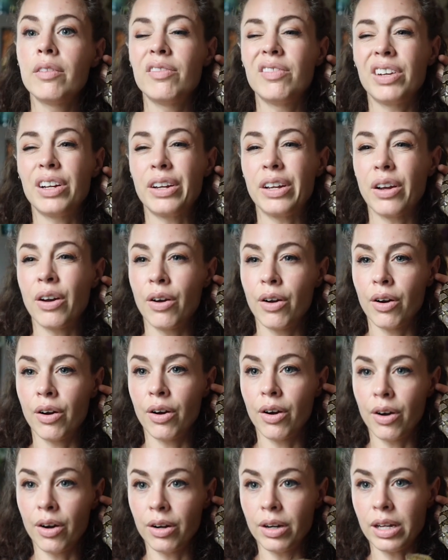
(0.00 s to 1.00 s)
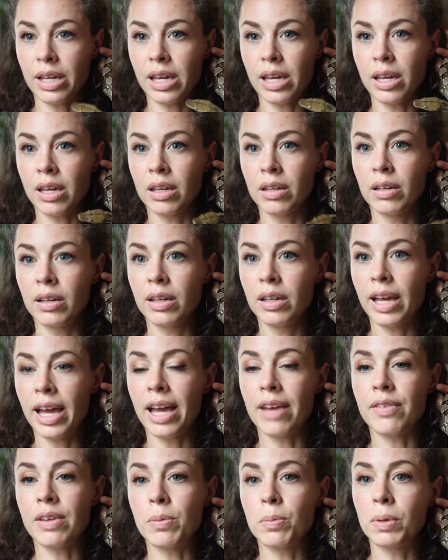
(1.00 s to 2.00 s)
very hardy,
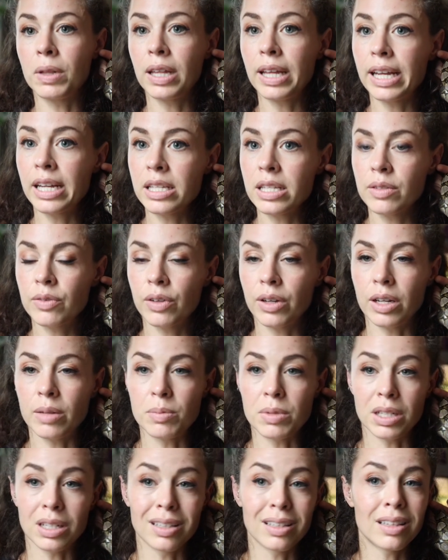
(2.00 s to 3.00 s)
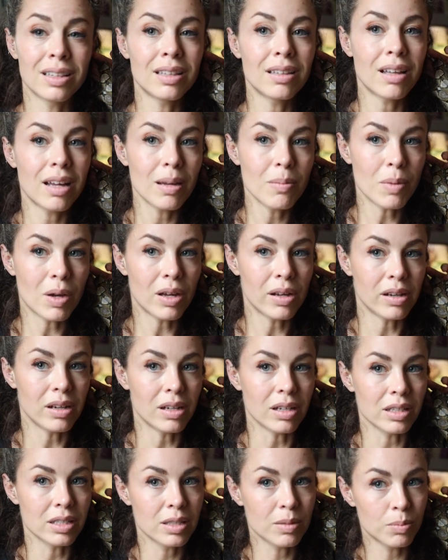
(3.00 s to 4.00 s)
heavy plants for him to climb on
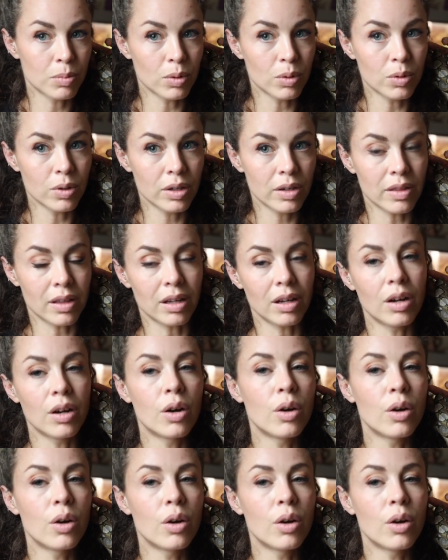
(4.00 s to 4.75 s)
and explore that